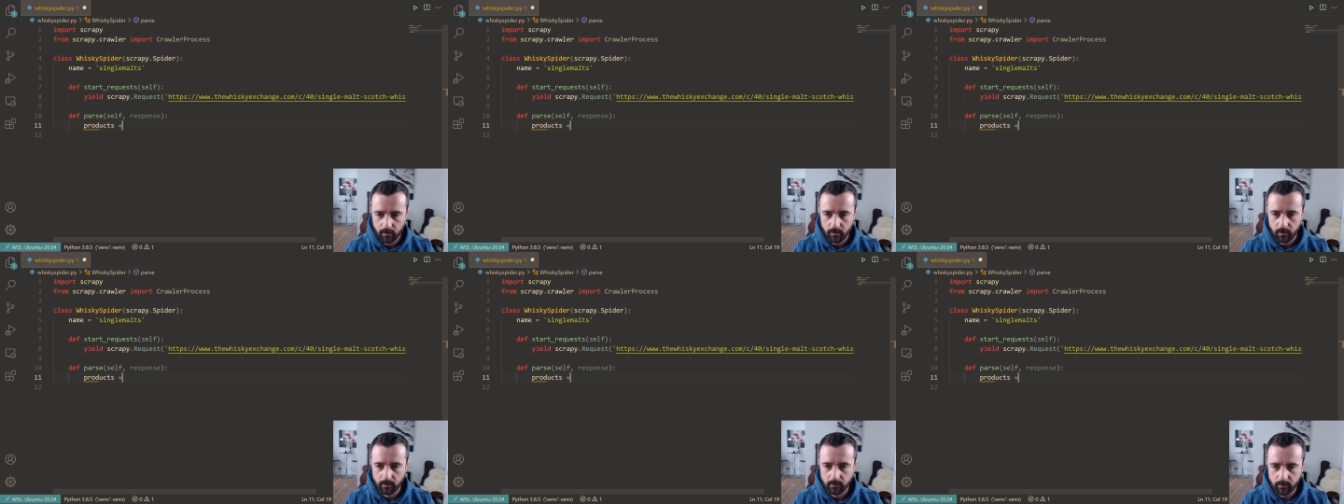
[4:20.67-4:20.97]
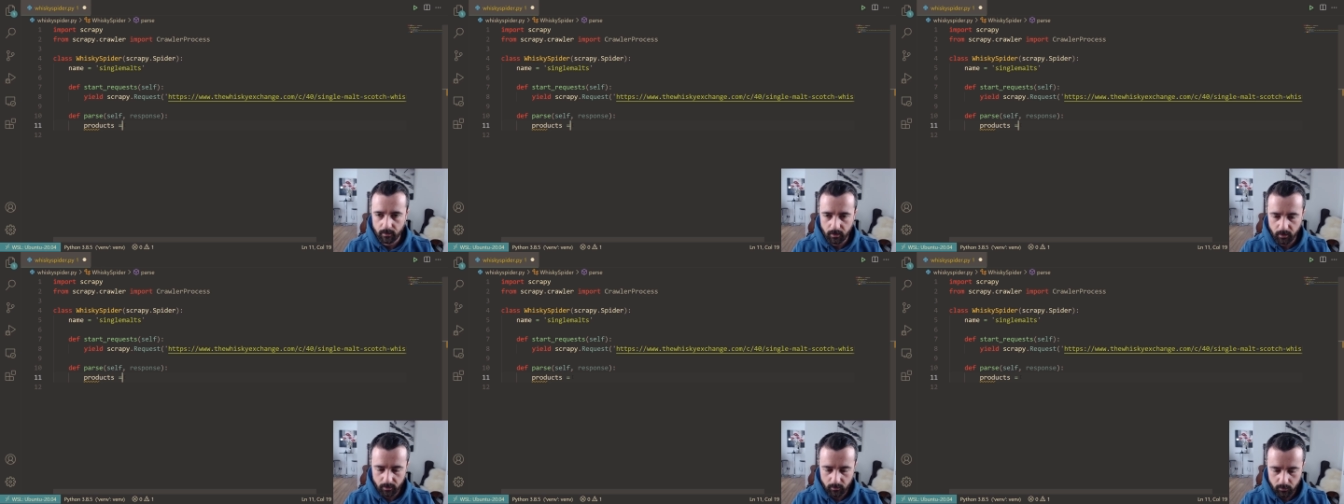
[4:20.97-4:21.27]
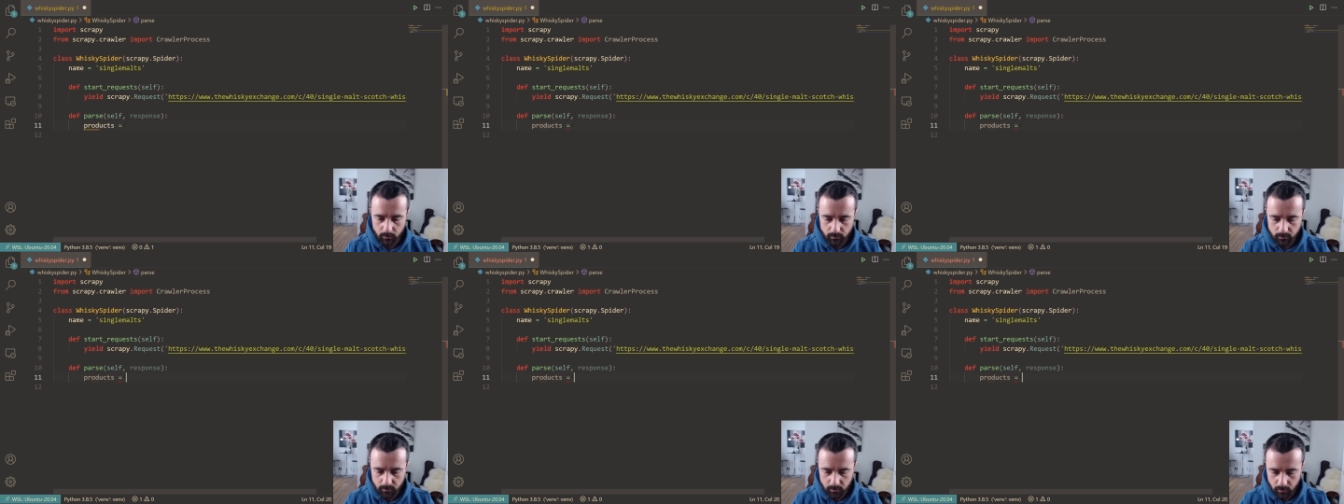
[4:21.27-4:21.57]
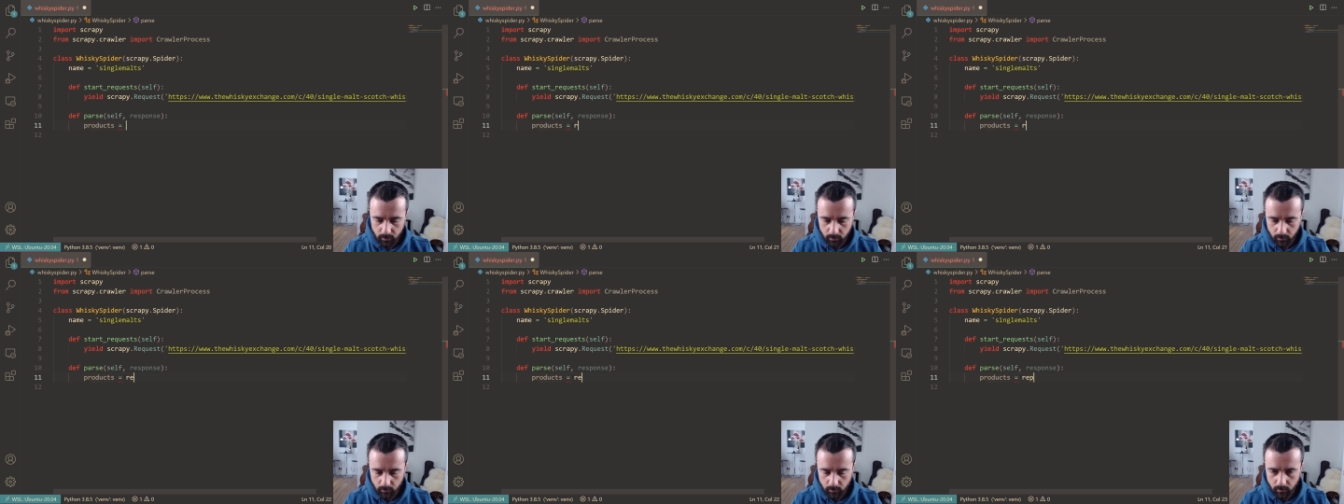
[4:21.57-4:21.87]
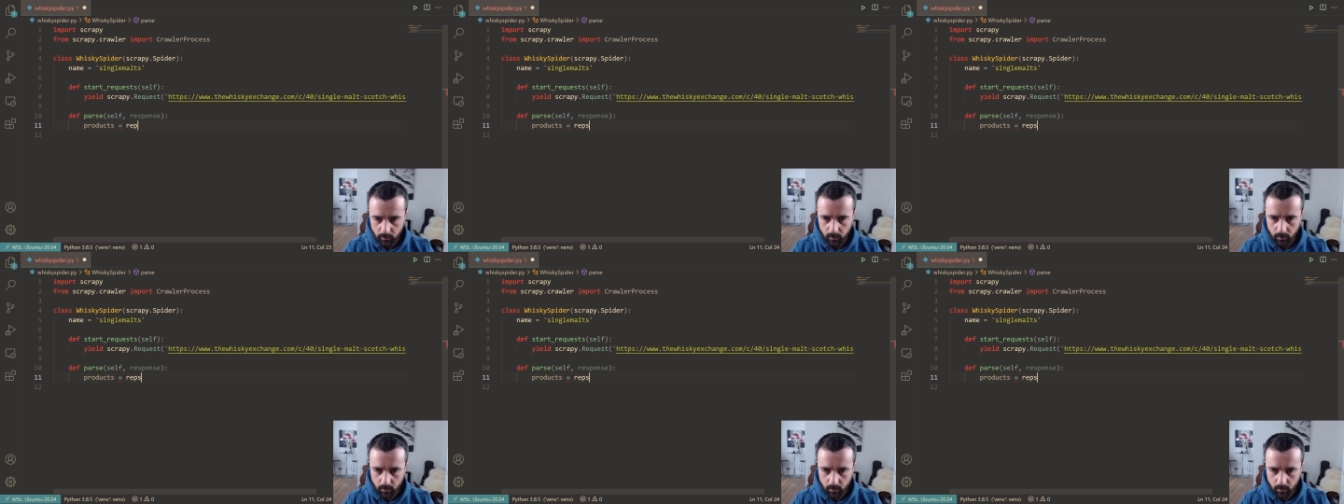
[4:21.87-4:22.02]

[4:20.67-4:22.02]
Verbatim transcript: is equal to